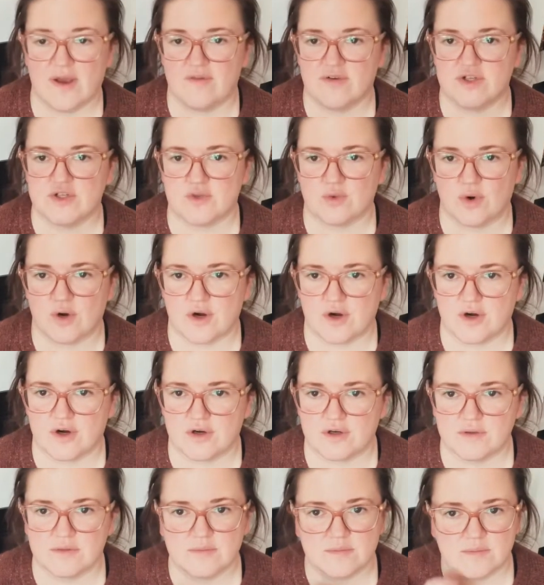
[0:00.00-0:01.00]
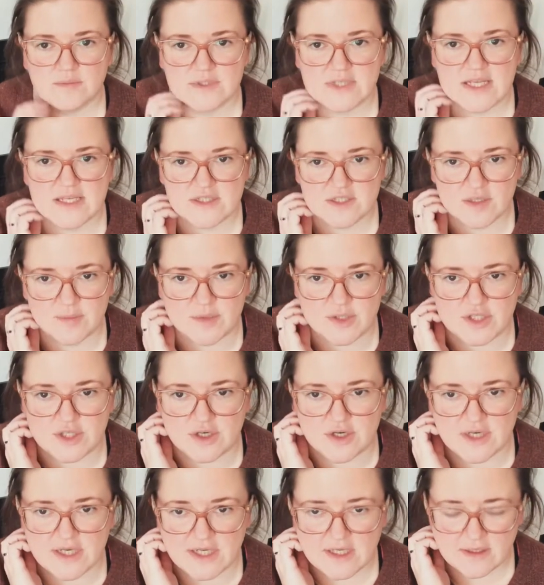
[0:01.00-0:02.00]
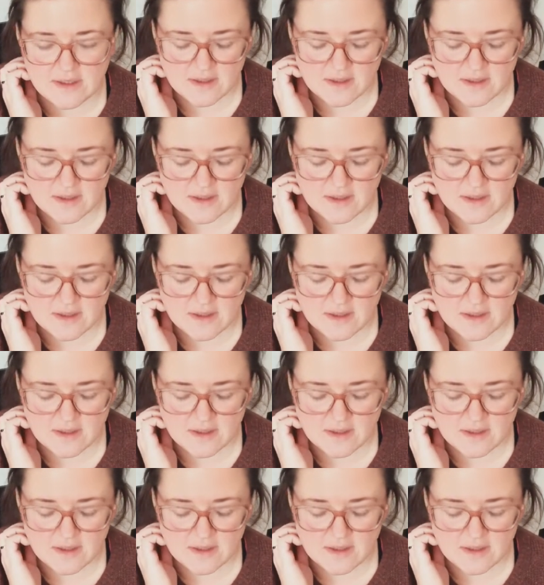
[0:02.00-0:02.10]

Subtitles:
a shorter days to maturity,